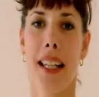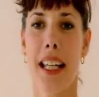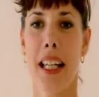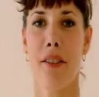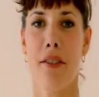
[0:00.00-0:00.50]
I
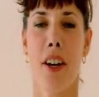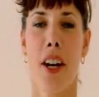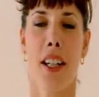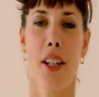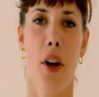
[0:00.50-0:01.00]
think if
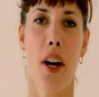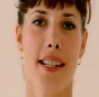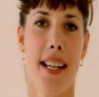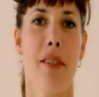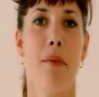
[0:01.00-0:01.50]
uh, you
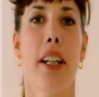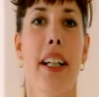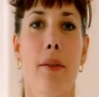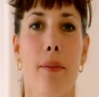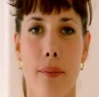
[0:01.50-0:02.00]
asked
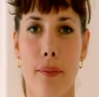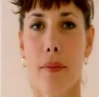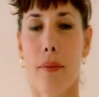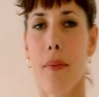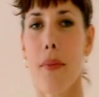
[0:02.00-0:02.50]
anybody
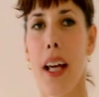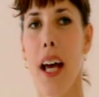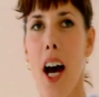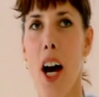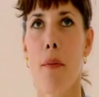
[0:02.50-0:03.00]

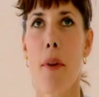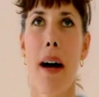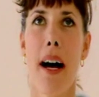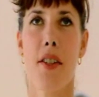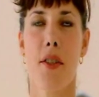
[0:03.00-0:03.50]
um,
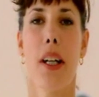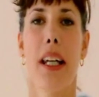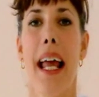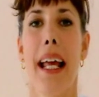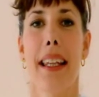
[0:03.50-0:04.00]
about
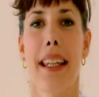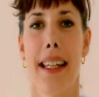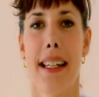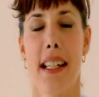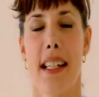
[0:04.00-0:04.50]
Swan Lake,
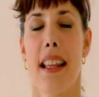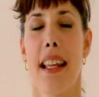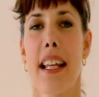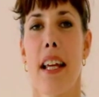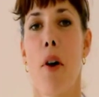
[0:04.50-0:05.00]
this is the
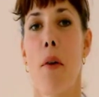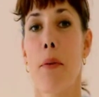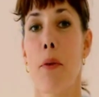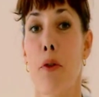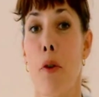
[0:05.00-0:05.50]
thing they
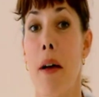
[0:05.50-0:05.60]
probably would